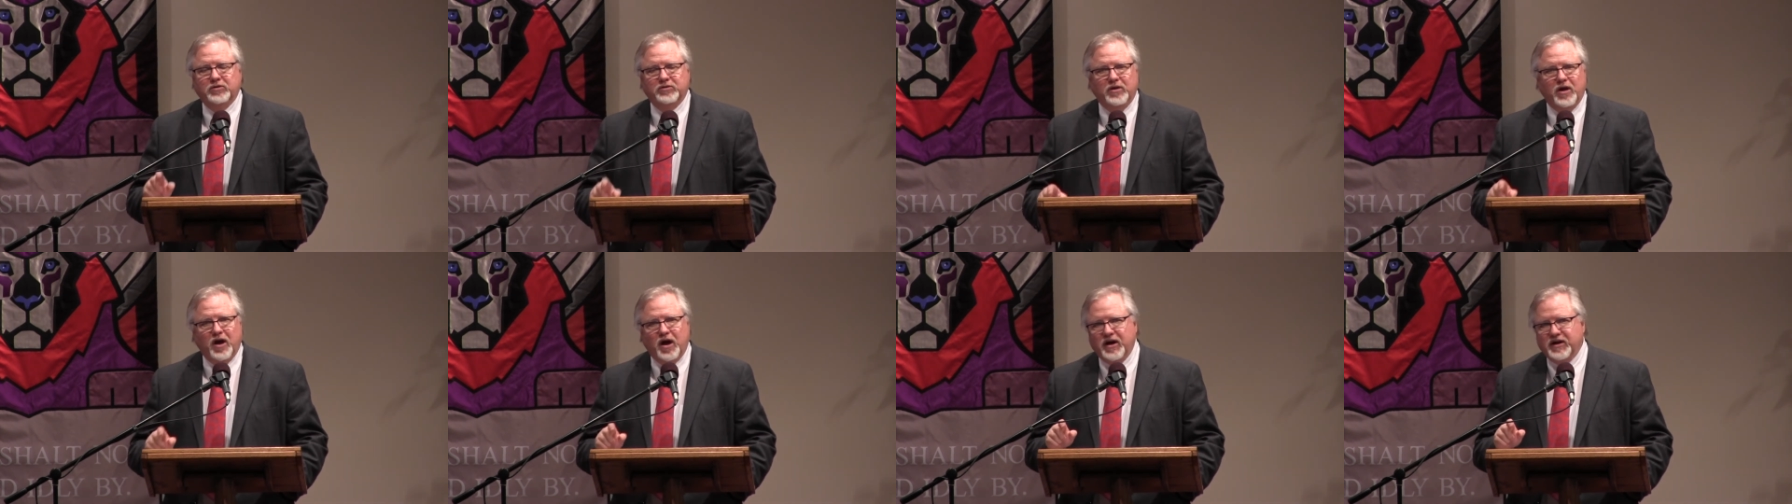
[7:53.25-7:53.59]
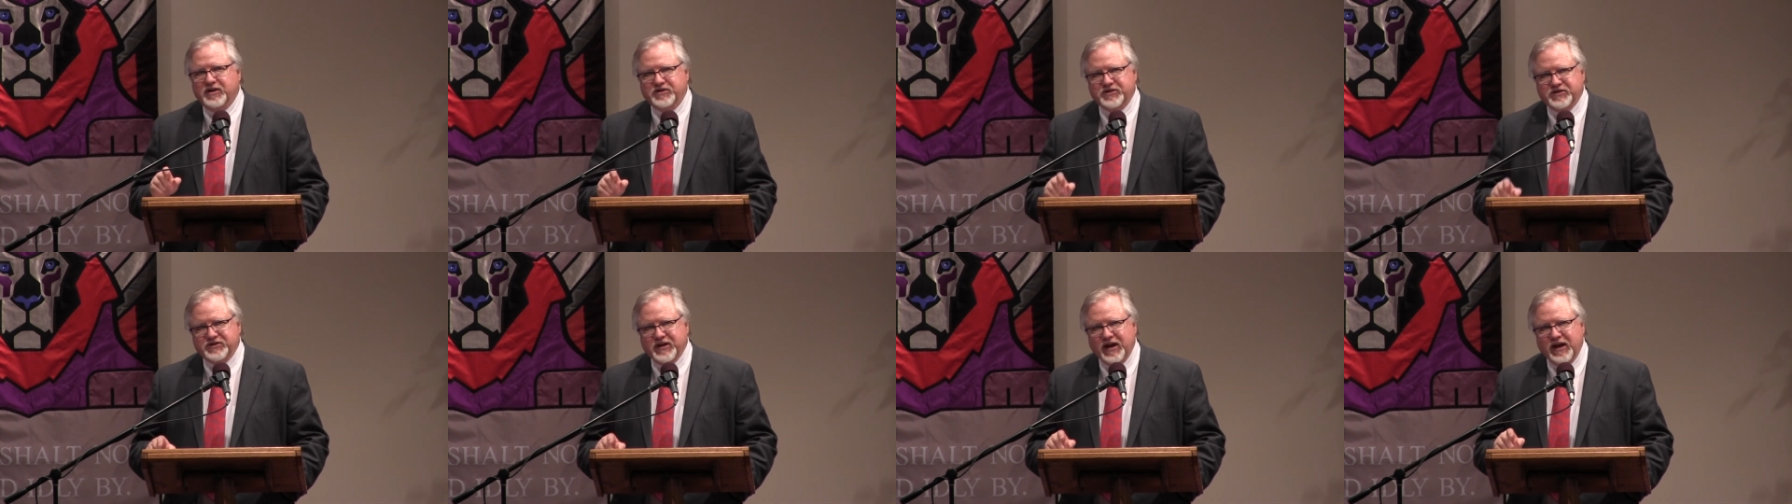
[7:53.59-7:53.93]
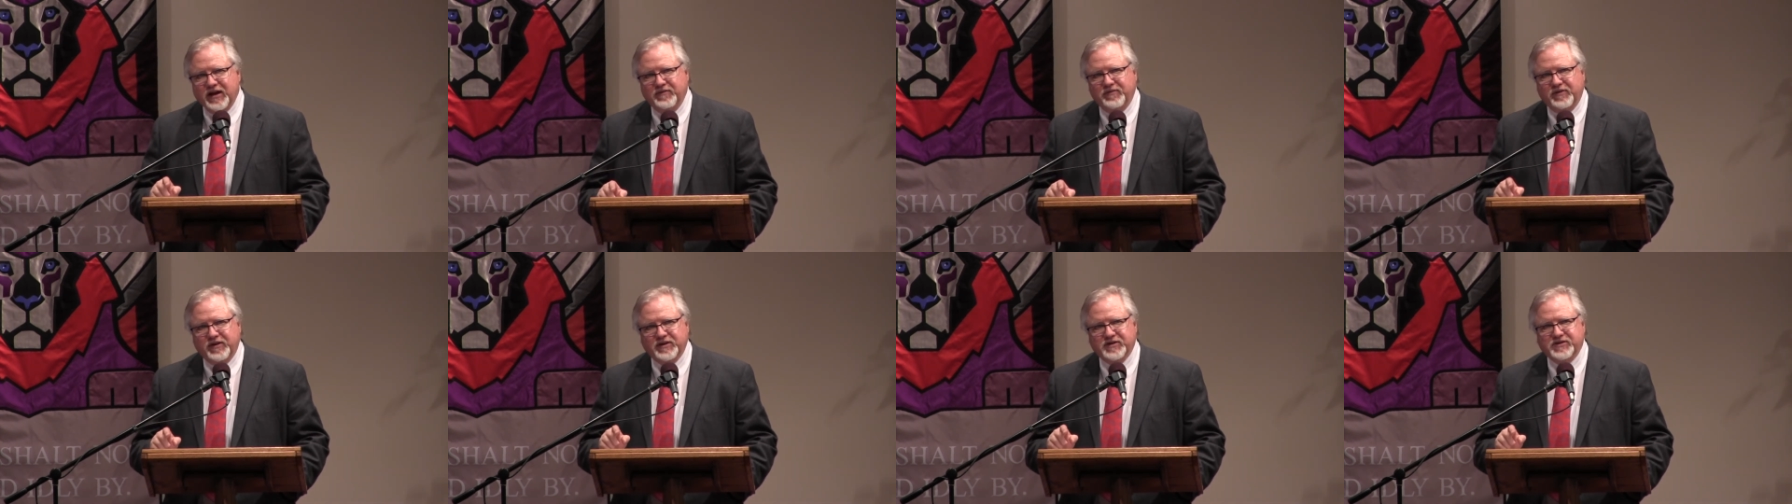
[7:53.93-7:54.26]
not
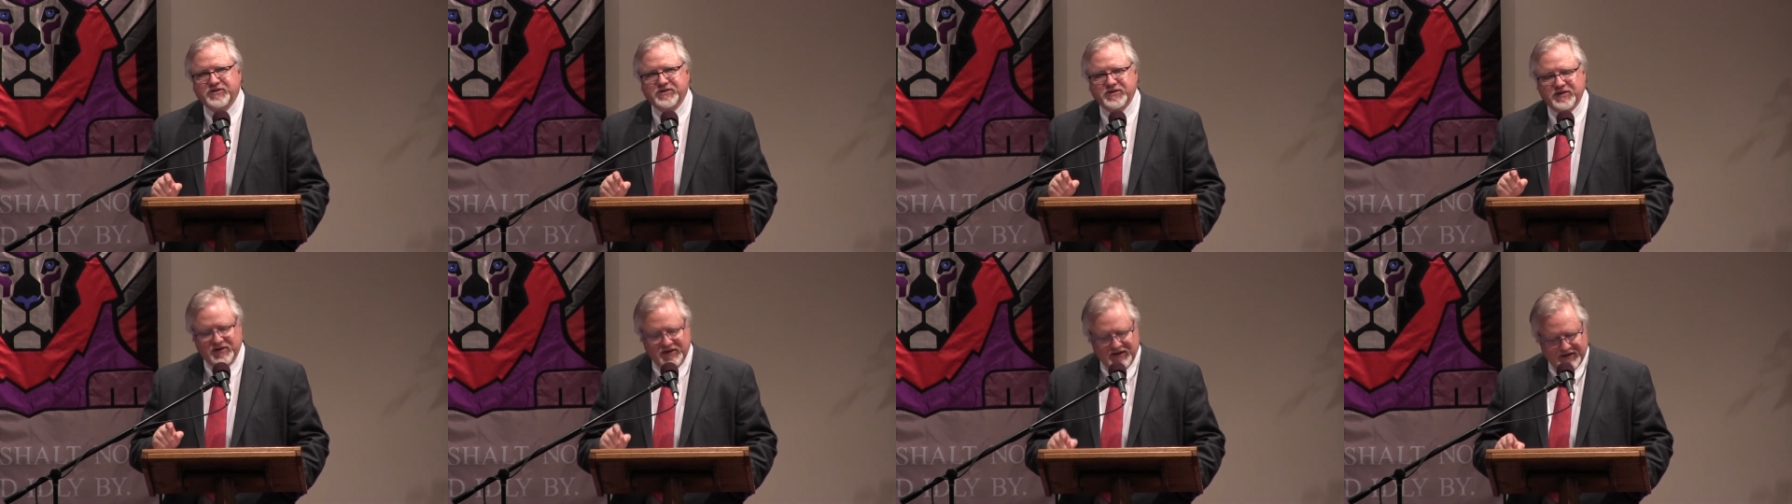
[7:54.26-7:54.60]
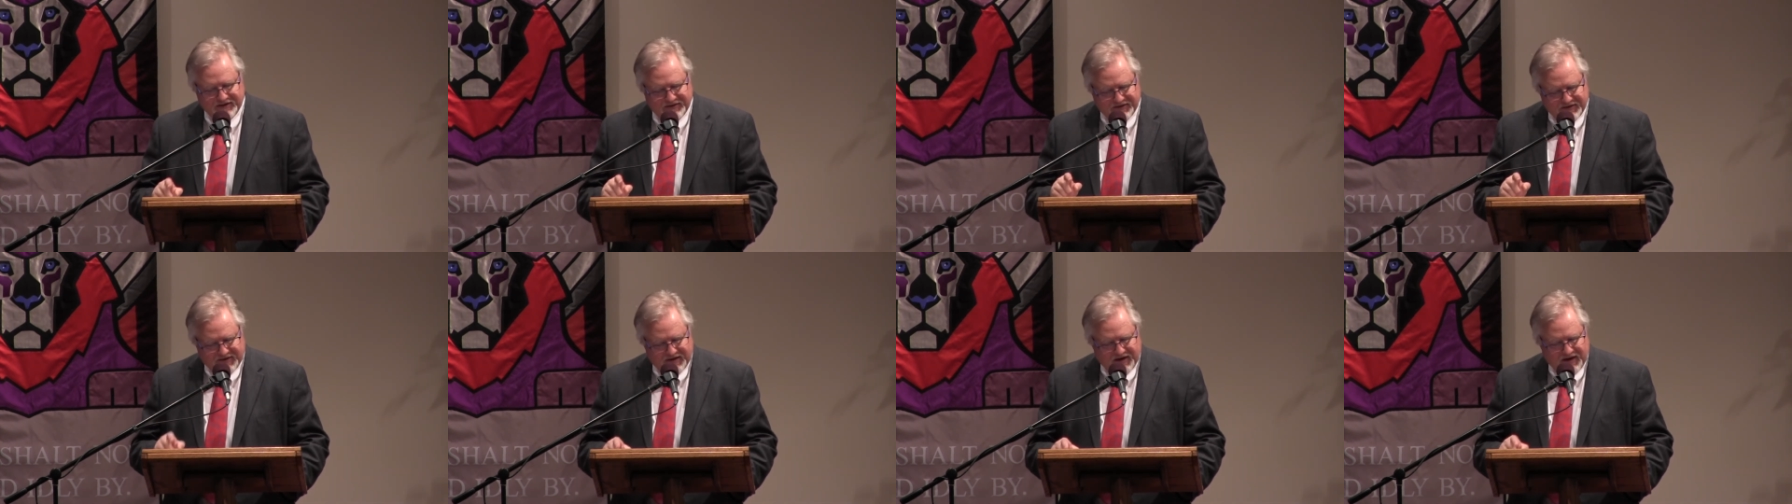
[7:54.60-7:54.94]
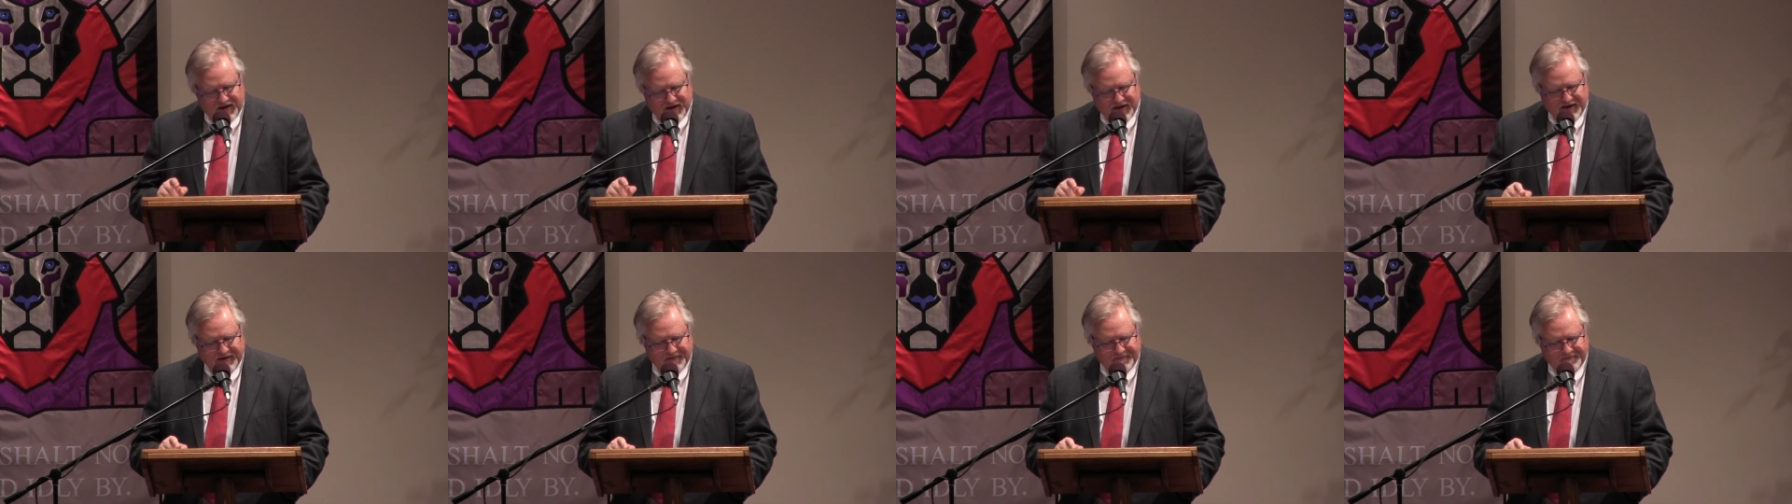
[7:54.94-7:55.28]
save us this
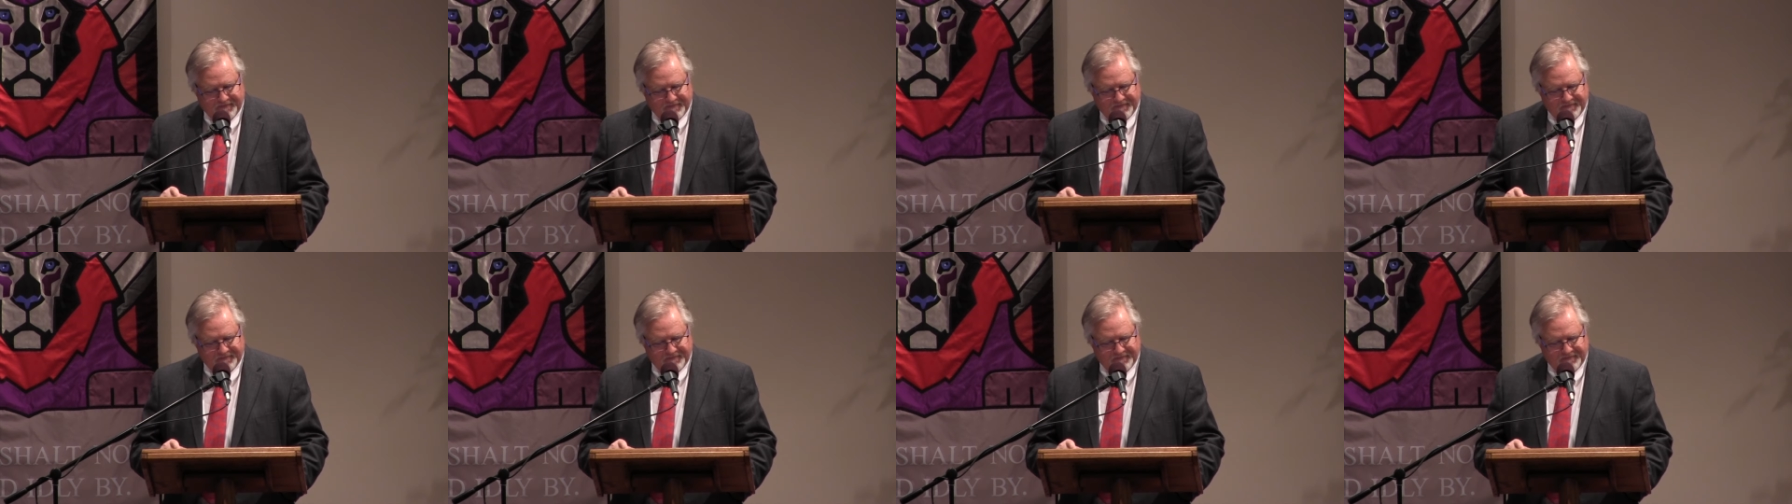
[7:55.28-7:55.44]
time.